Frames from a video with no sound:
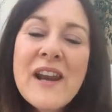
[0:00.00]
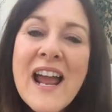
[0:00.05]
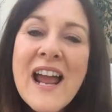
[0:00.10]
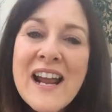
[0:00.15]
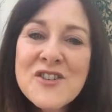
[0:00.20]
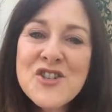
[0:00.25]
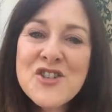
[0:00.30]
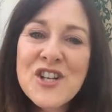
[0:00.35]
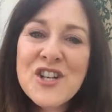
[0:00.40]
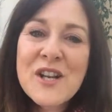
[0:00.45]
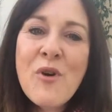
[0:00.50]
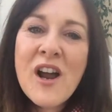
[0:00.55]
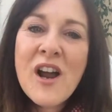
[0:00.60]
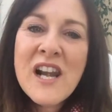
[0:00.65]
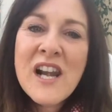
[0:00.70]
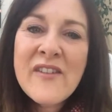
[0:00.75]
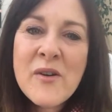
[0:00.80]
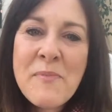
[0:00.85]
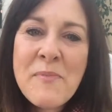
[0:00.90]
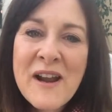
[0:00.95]
But actually, what I
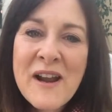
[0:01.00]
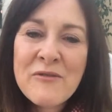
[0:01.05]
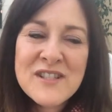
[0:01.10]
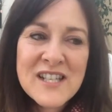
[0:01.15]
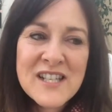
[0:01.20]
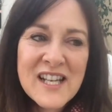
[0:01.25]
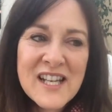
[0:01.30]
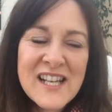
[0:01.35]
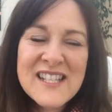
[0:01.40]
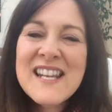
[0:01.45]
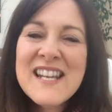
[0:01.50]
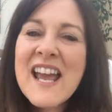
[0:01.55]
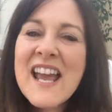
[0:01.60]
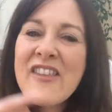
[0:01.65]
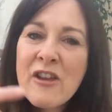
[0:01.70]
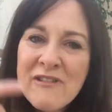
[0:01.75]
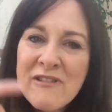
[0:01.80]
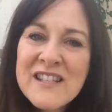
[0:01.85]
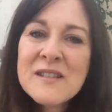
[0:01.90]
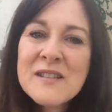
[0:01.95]
love about it is,
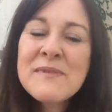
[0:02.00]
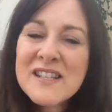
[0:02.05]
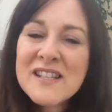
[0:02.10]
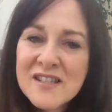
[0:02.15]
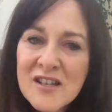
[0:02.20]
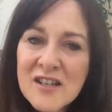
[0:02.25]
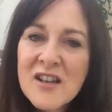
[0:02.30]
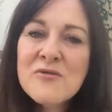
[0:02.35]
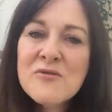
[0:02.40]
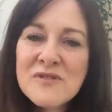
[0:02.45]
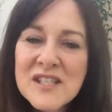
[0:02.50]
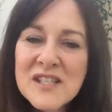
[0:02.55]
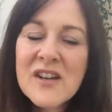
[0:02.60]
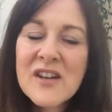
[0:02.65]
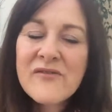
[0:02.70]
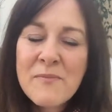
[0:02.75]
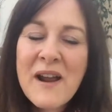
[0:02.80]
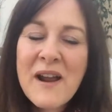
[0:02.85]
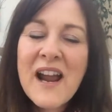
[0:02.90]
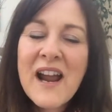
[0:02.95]
there is some external
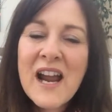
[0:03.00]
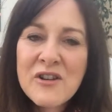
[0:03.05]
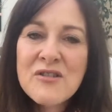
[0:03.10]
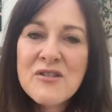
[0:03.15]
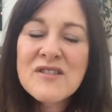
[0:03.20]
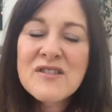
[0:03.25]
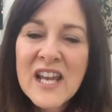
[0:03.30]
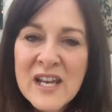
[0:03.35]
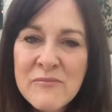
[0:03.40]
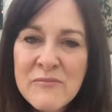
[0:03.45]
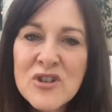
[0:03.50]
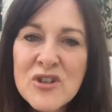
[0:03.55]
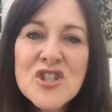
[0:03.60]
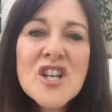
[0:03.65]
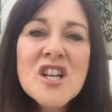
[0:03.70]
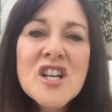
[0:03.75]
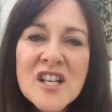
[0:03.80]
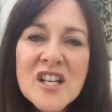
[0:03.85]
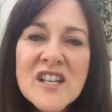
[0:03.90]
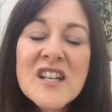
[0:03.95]
stuff about how you tame your
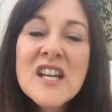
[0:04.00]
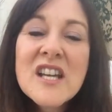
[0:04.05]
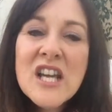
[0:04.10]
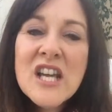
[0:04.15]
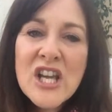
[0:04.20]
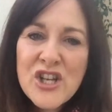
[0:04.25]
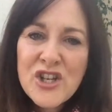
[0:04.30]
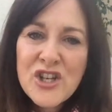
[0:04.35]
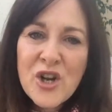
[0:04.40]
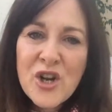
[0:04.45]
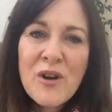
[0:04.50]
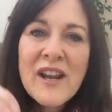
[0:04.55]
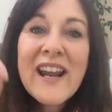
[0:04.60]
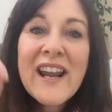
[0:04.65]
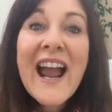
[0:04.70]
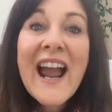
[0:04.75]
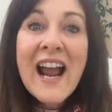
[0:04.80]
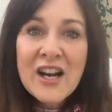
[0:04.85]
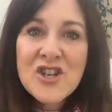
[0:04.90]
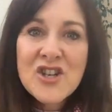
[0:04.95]
tongue and, like
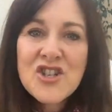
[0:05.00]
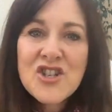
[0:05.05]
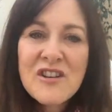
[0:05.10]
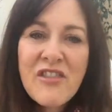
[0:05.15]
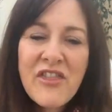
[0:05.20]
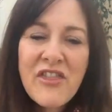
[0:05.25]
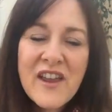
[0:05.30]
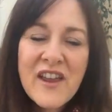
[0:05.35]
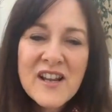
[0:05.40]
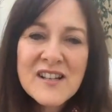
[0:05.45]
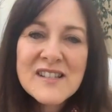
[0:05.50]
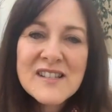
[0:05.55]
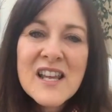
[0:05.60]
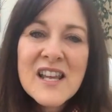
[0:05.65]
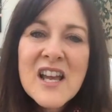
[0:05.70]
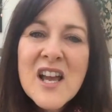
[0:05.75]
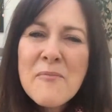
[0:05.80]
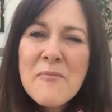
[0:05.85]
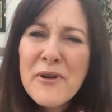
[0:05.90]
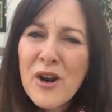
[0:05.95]
action things.
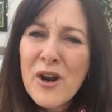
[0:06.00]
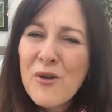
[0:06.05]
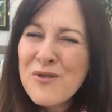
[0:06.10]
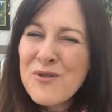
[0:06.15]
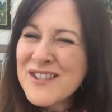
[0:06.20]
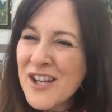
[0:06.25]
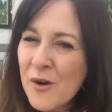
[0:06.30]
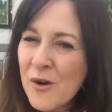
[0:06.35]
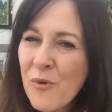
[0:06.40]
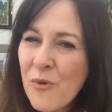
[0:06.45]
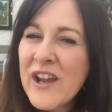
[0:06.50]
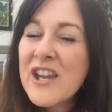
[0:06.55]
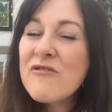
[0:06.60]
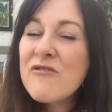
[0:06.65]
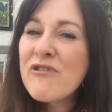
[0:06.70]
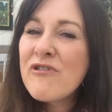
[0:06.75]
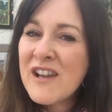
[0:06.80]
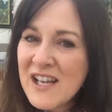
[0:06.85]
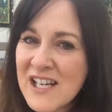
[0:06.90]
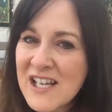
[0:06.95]
But also what he
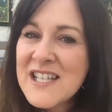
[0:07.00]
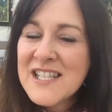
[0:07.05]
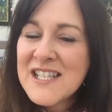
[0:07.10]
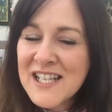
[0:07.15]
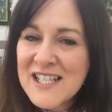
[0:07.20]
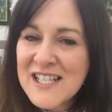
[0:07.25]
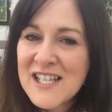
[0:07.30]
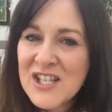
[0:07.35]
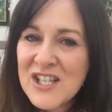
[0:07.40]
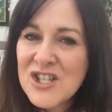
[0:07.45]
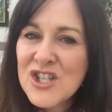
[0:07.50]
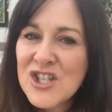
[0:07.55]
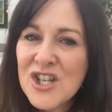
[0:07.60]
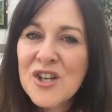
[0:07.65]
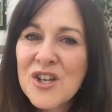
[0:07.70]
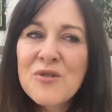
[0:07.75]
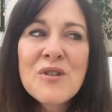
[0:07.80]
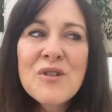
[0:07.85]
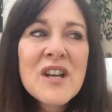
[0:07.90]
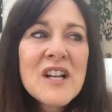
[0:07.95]
really digs
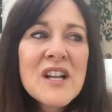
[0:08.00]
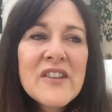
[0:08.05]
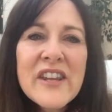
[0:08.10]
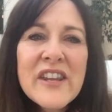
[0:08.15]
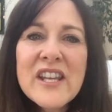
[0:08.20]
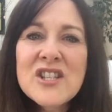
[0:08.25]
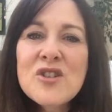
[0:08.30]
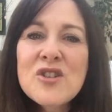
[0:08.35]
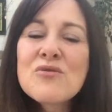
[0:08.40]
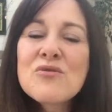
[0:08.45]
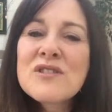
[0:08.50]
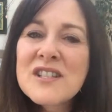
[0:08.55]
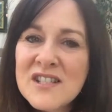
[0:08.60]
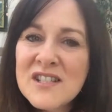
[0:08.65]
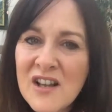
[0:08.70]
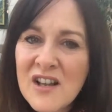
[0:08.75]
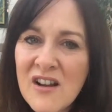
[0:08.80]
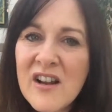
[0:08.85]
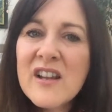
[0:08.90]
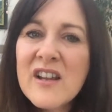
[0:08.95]
into is your
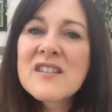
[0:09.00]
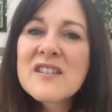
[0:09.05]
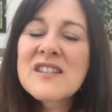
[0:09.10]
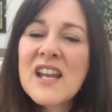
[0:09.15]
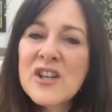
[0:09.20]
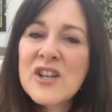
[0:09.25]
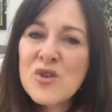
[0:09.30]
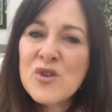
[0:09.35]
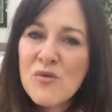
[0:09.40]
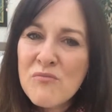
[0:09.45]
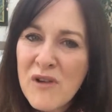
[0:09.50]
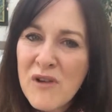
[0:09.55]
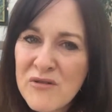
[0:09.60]
desires and your